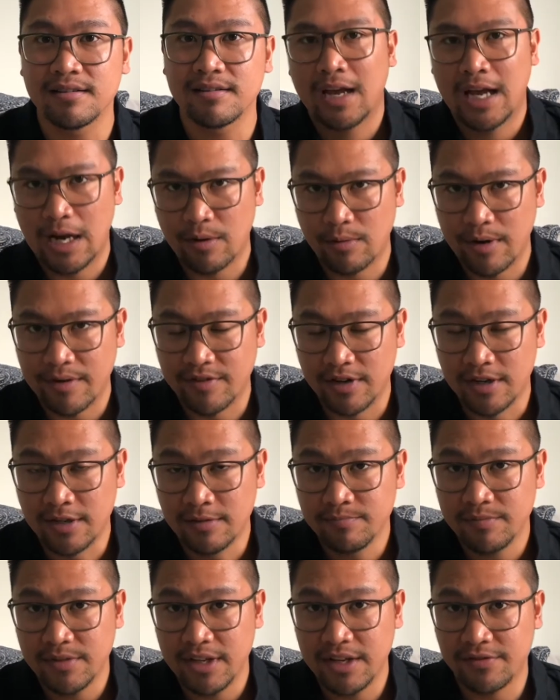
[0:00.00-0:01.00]
However,
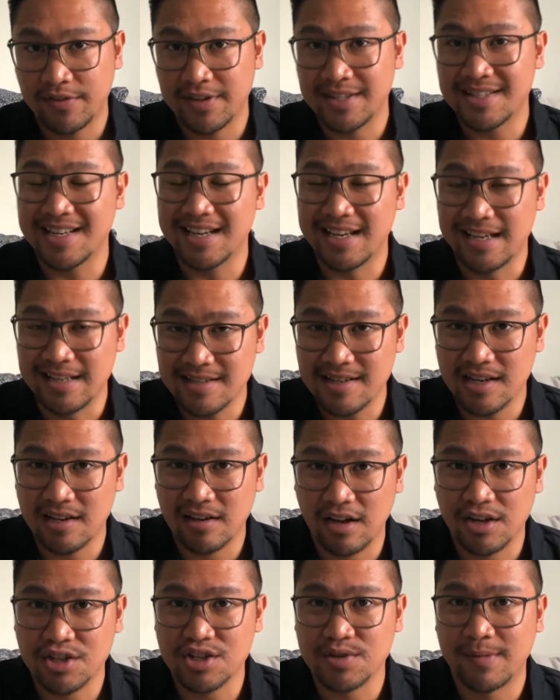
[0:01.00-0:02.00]
if it is a
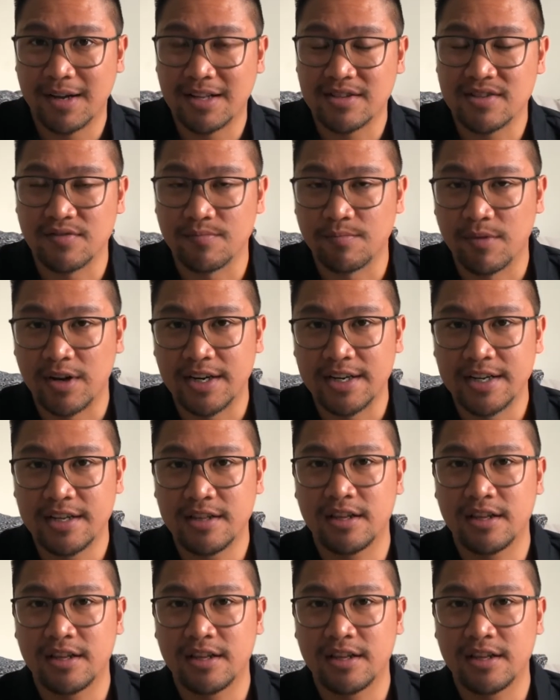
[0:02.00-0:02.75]
large amount of money,